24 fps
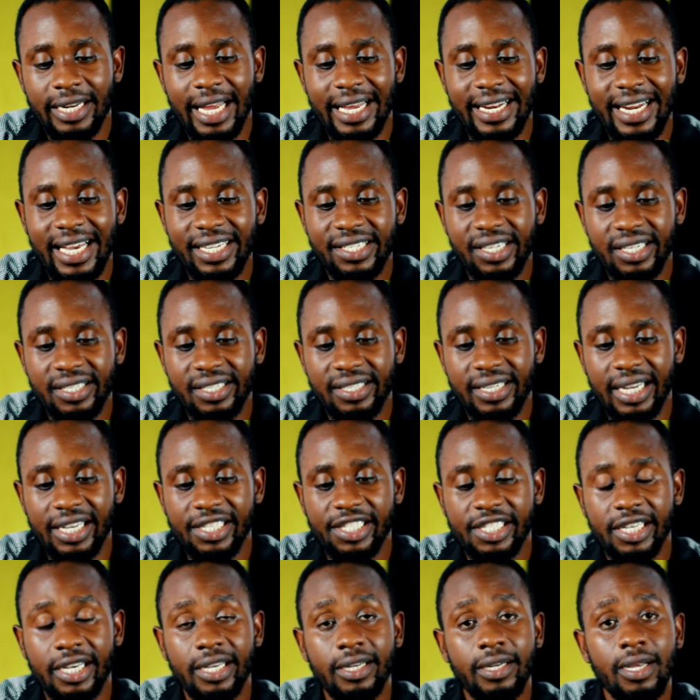nursing
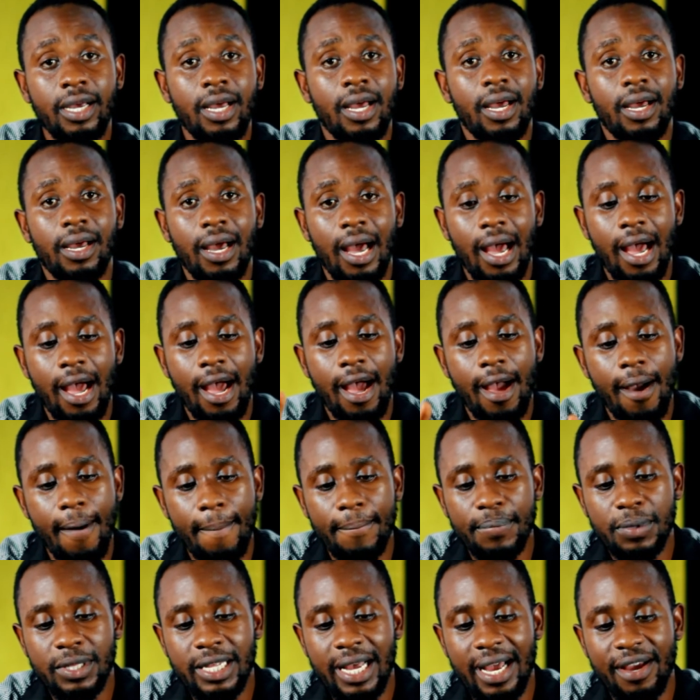station,
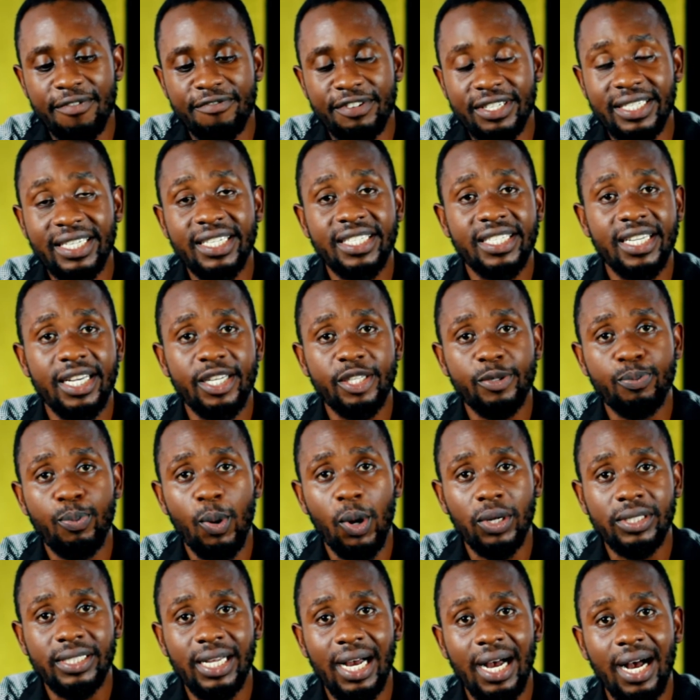the physician's
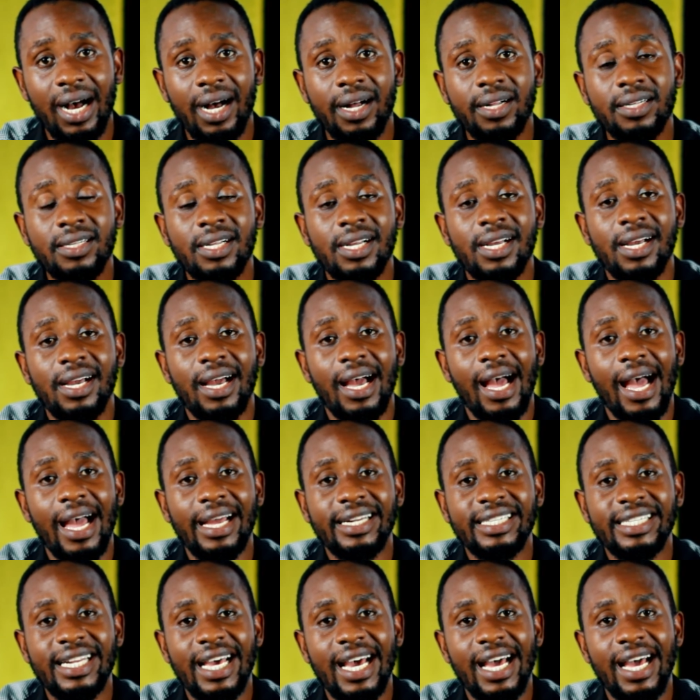portal,
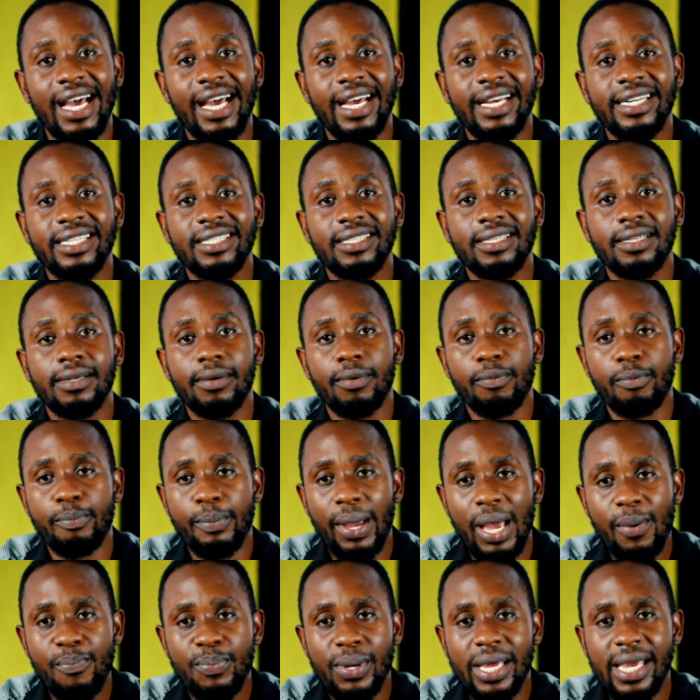and then
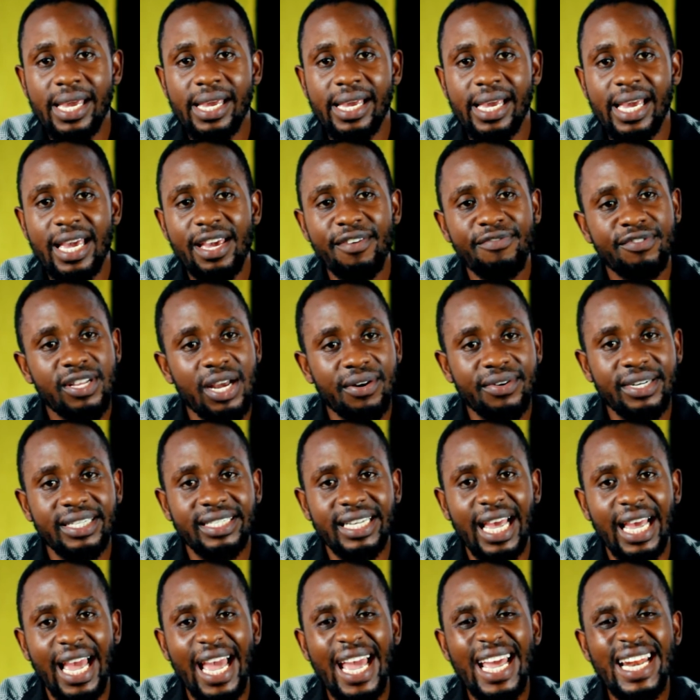maybe if there
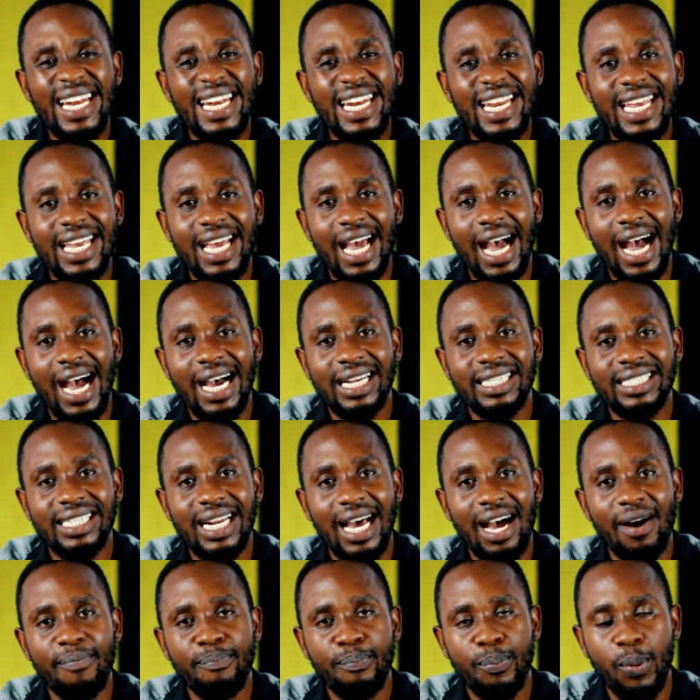is any
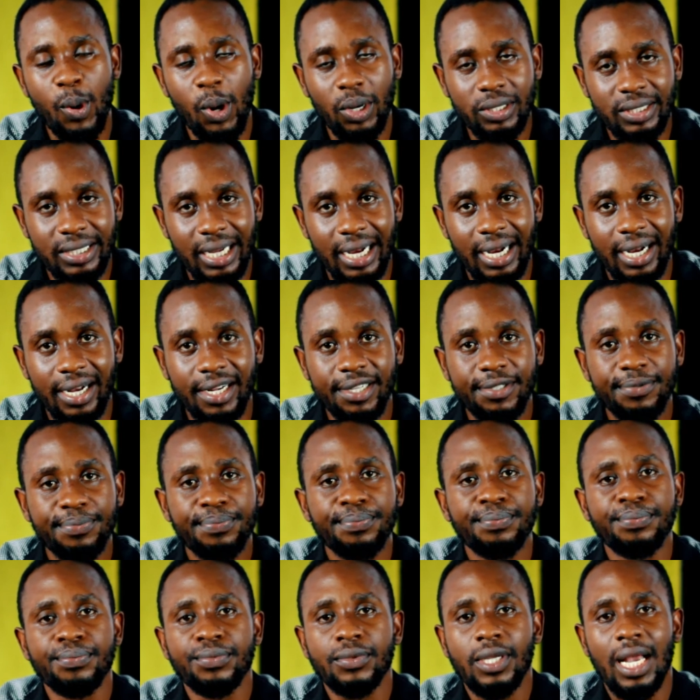other portal,
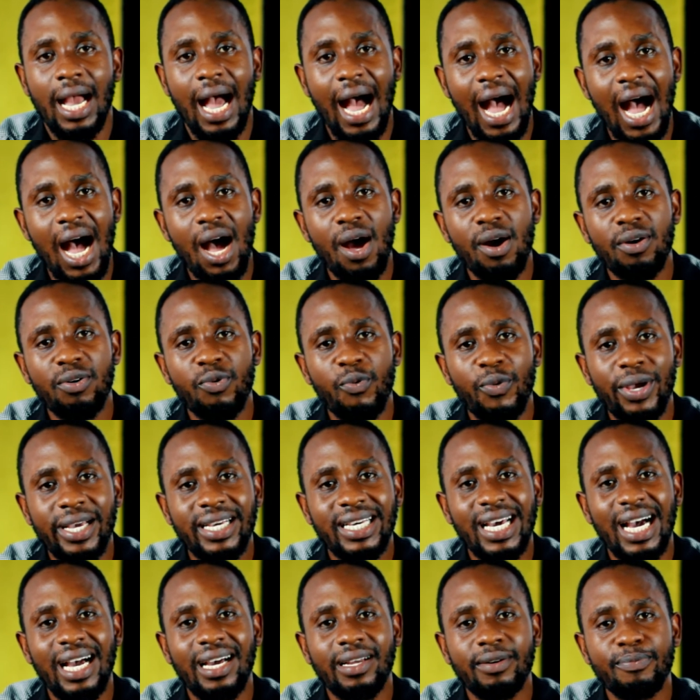how we
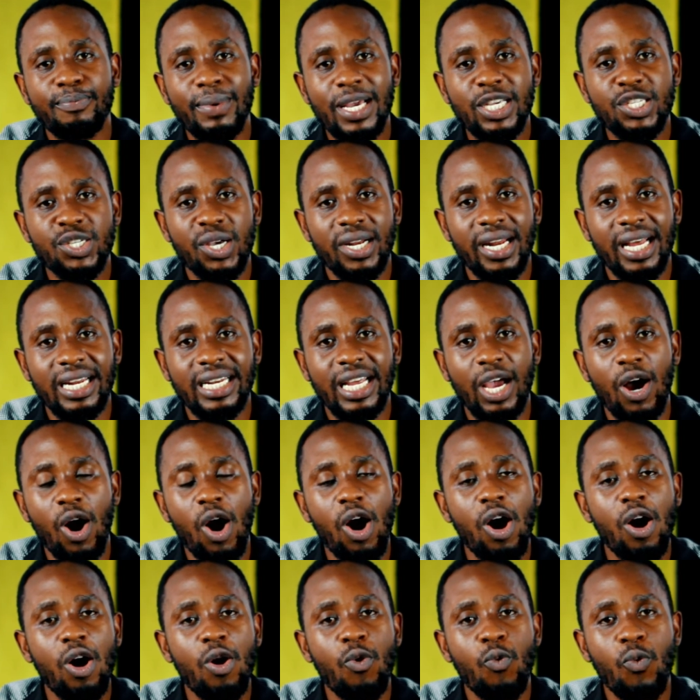can make sure that they
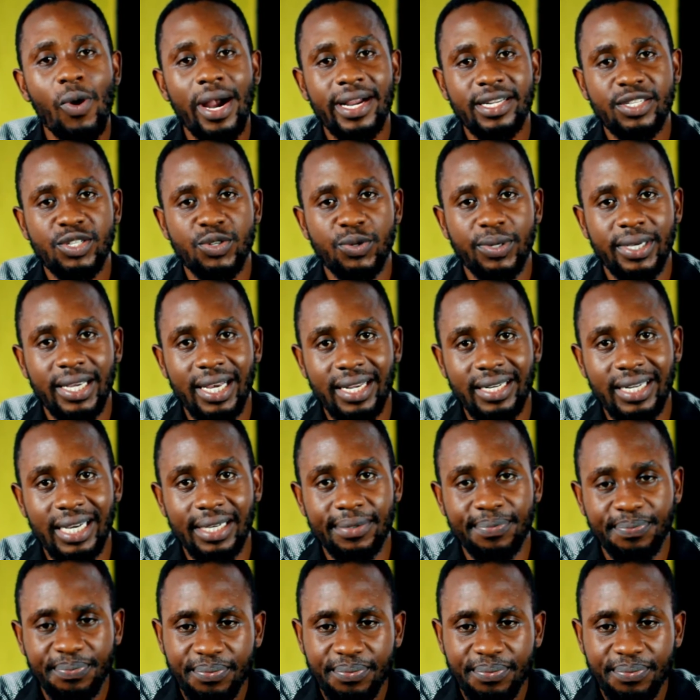all work together